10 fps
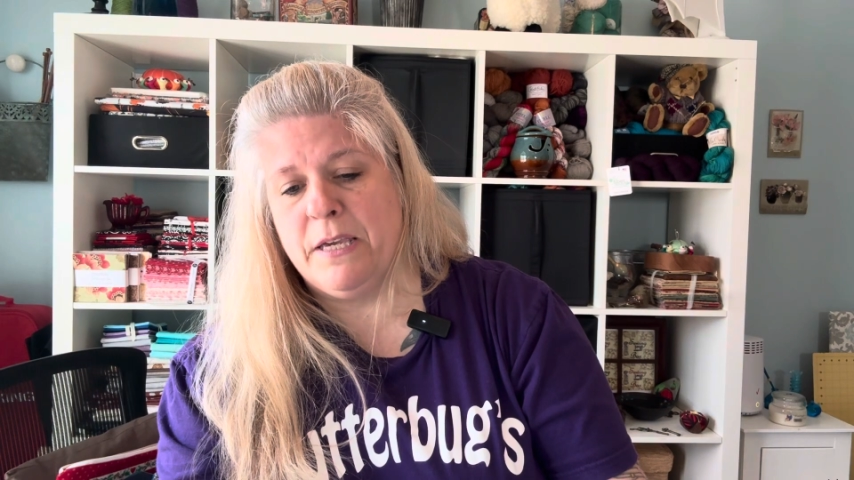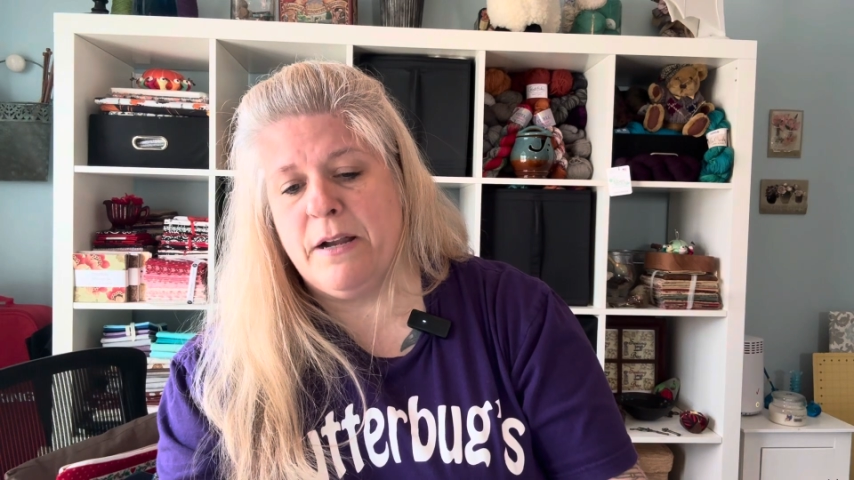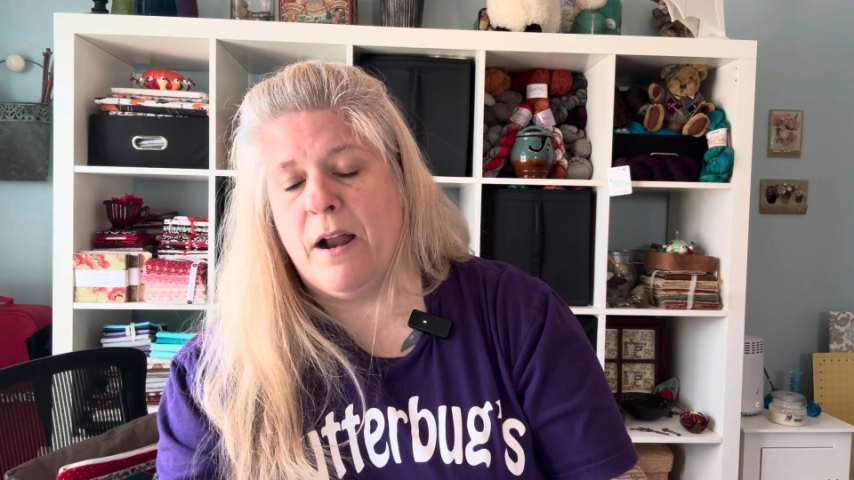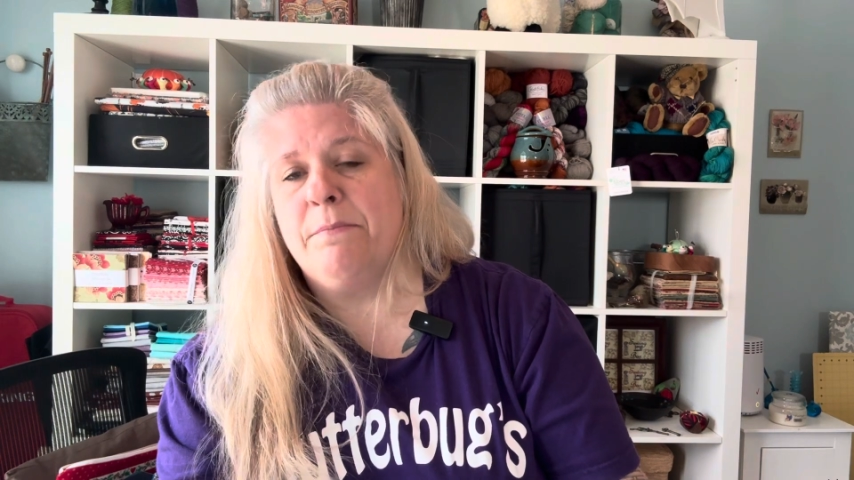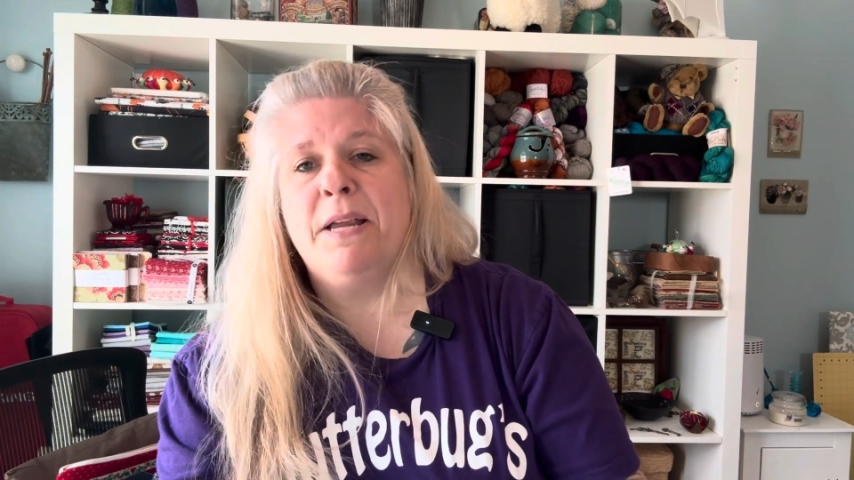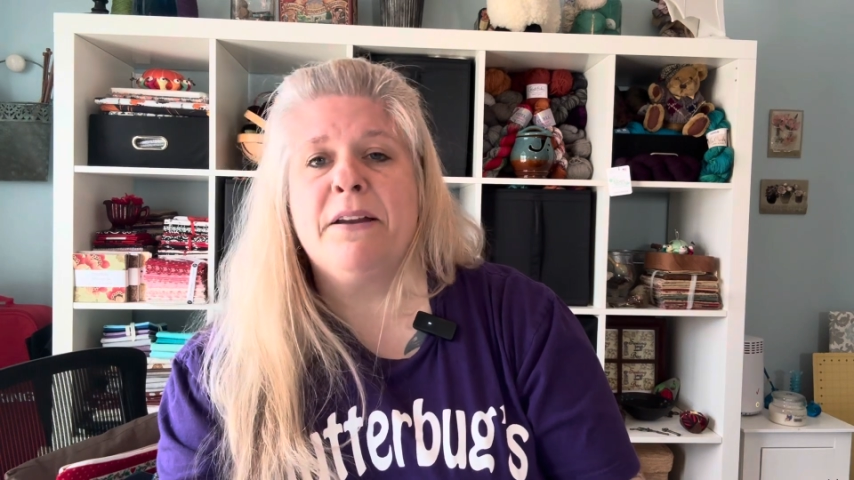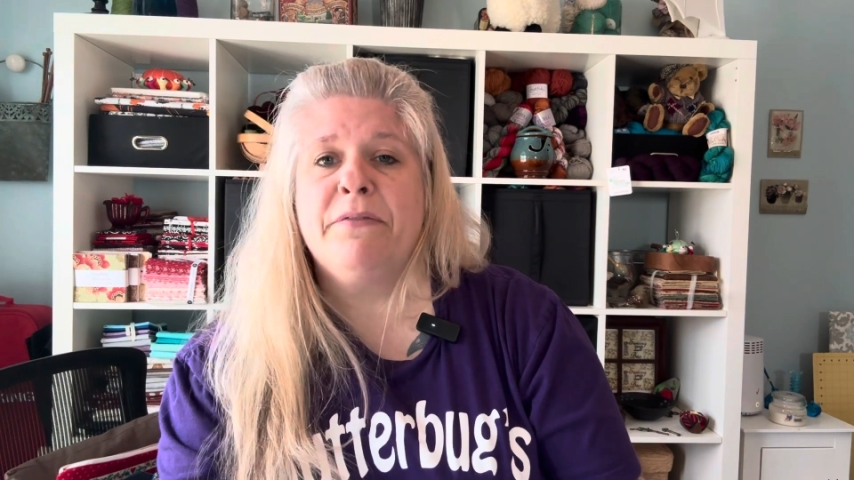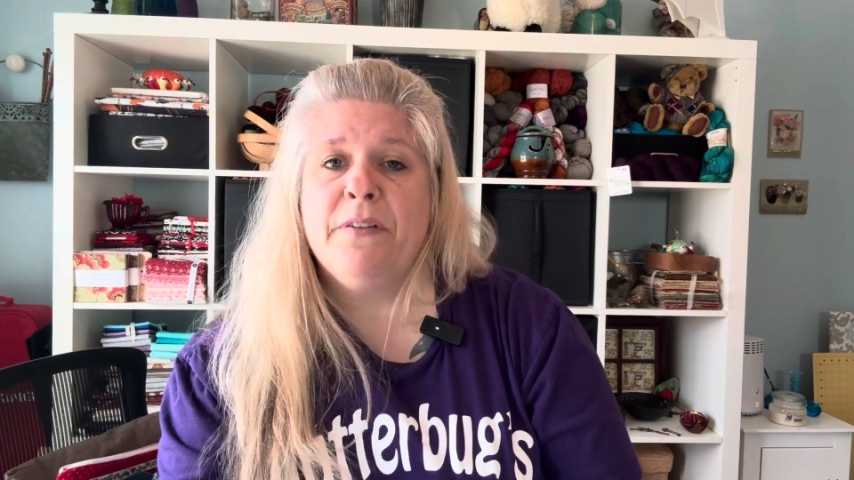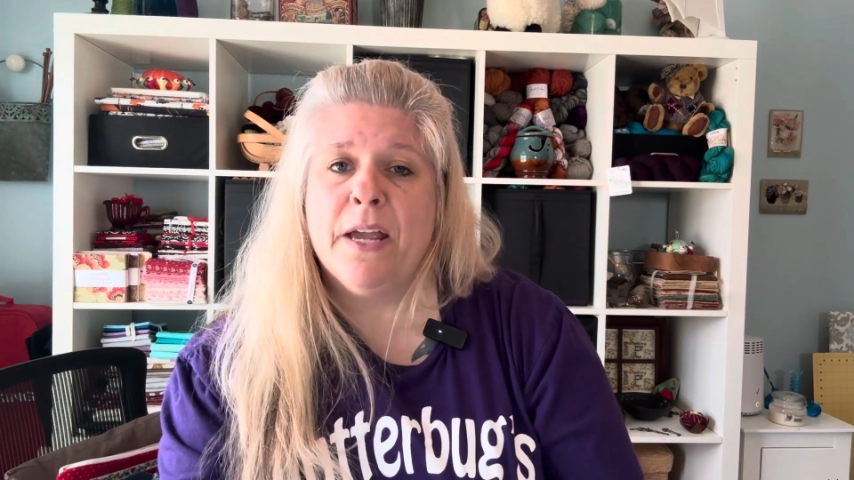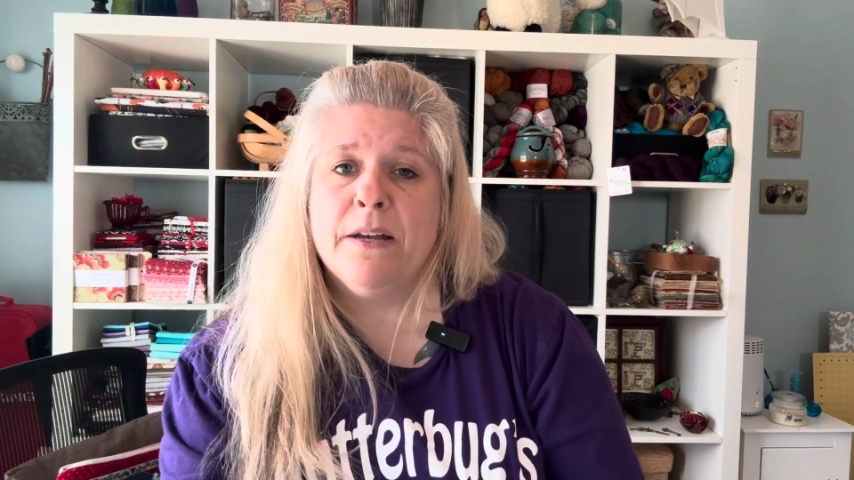yarn. I'm not a
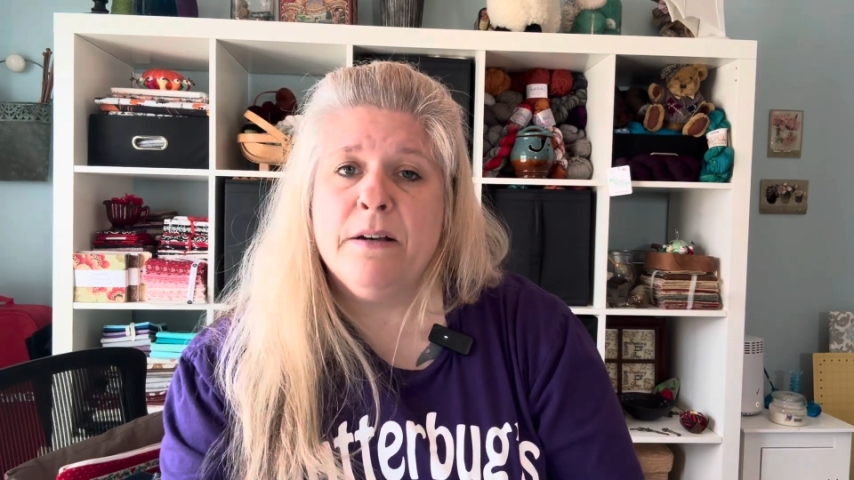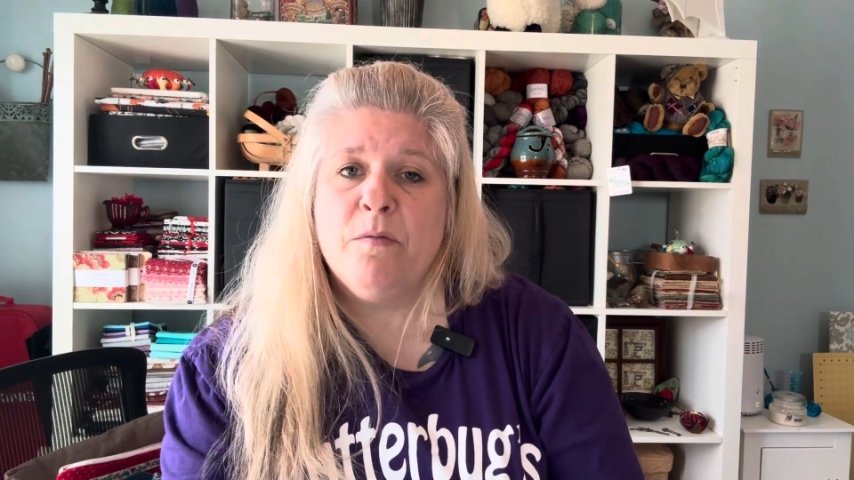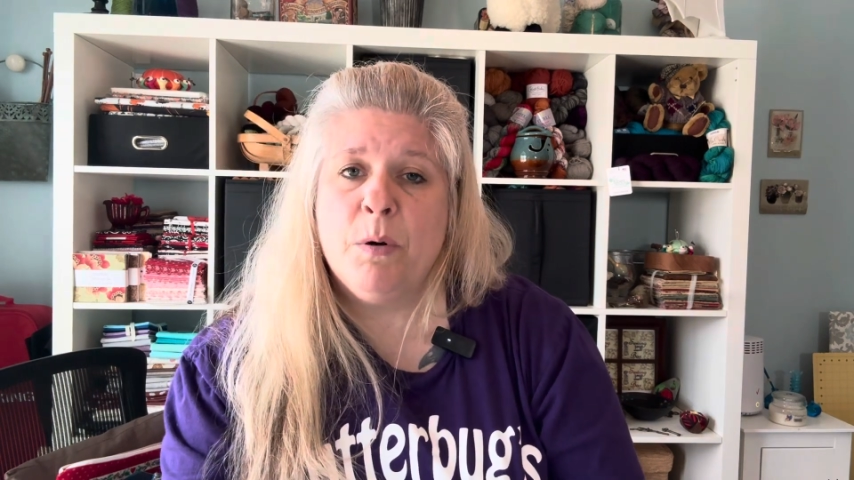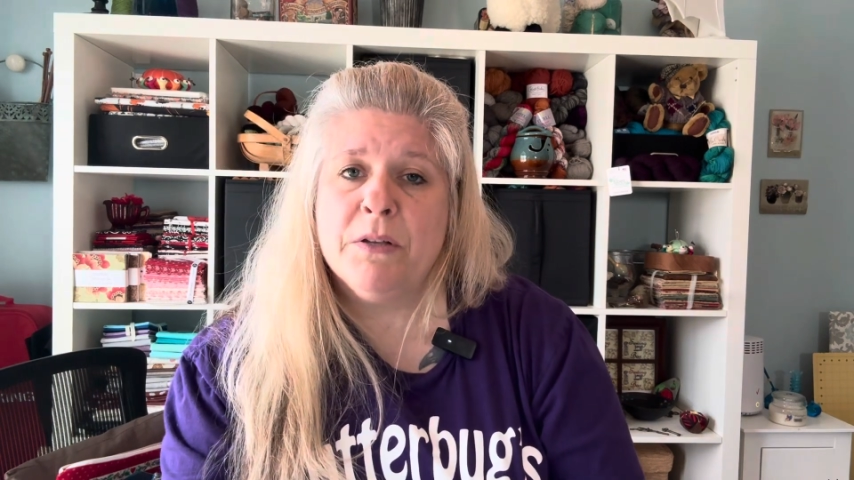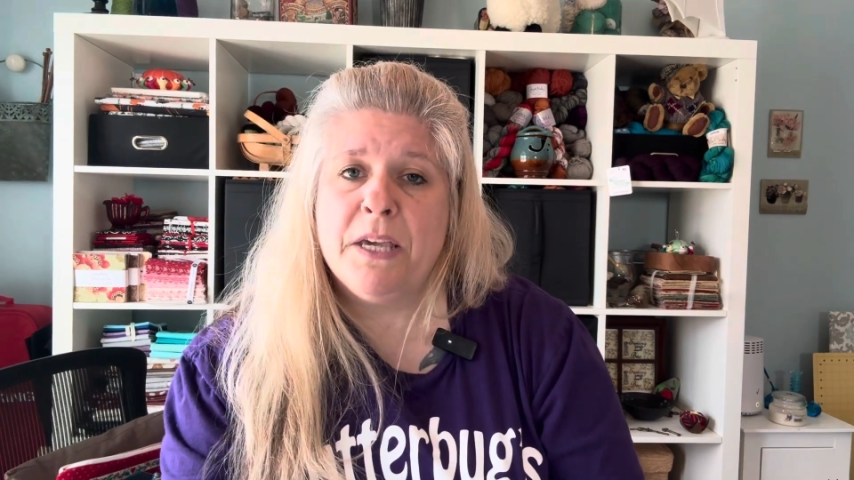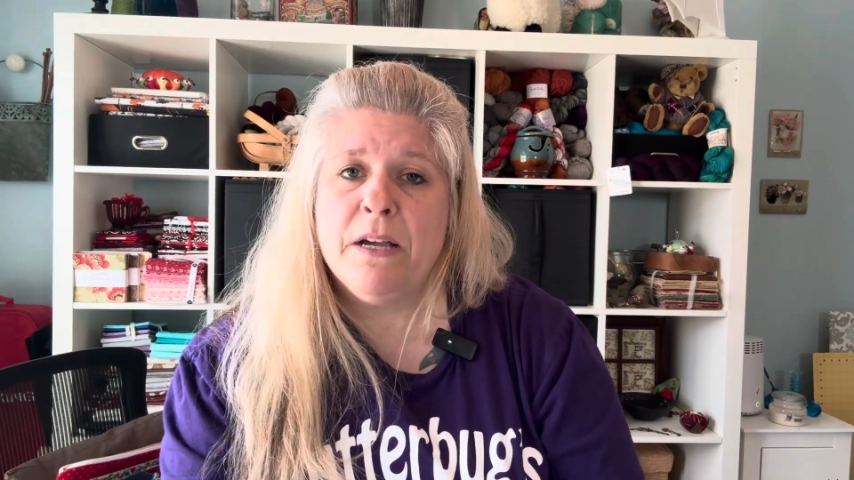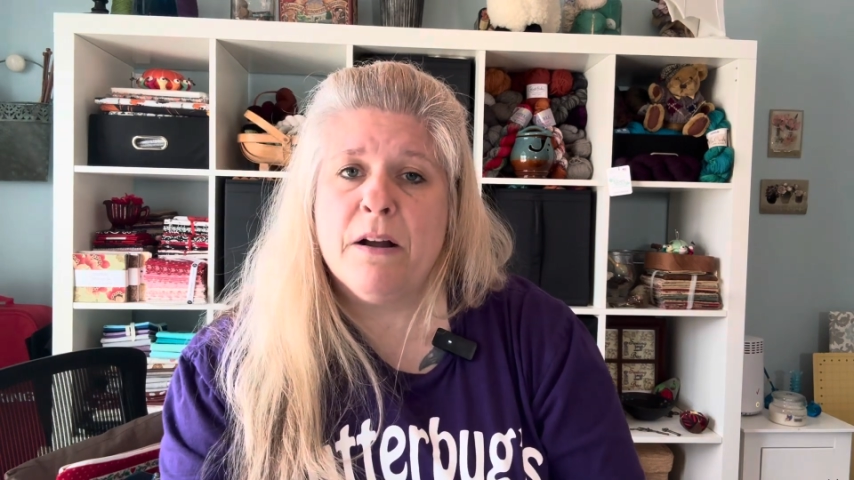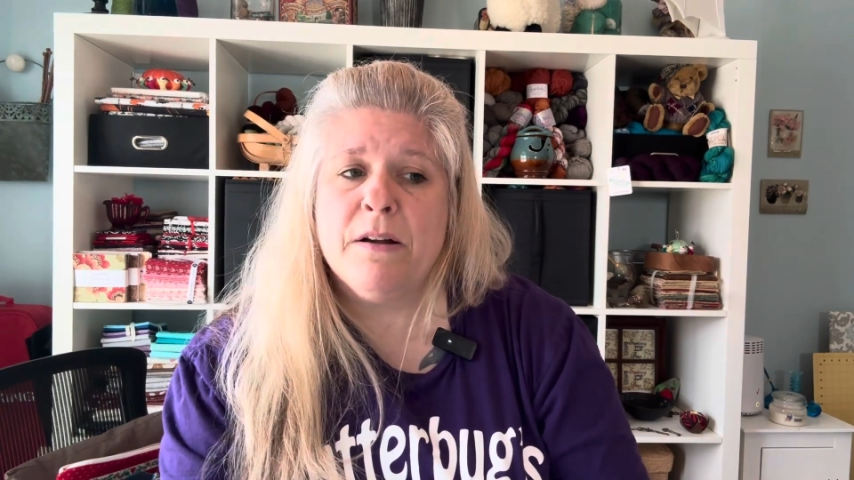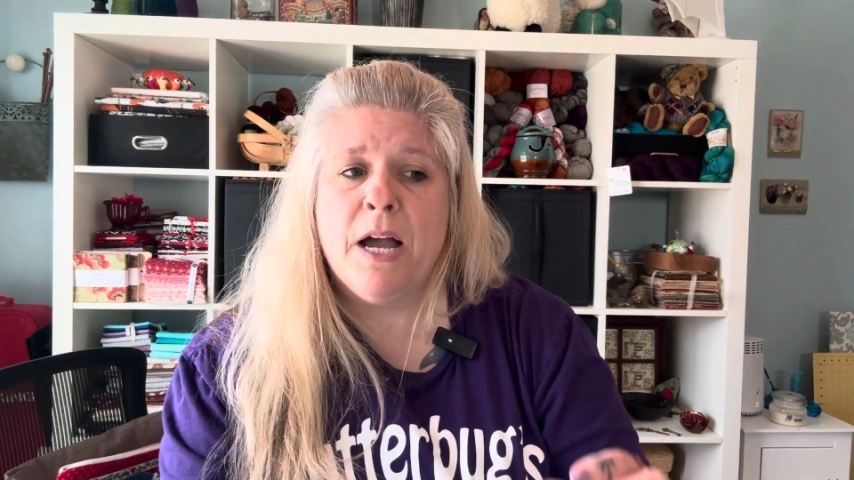fan of bulky yarn.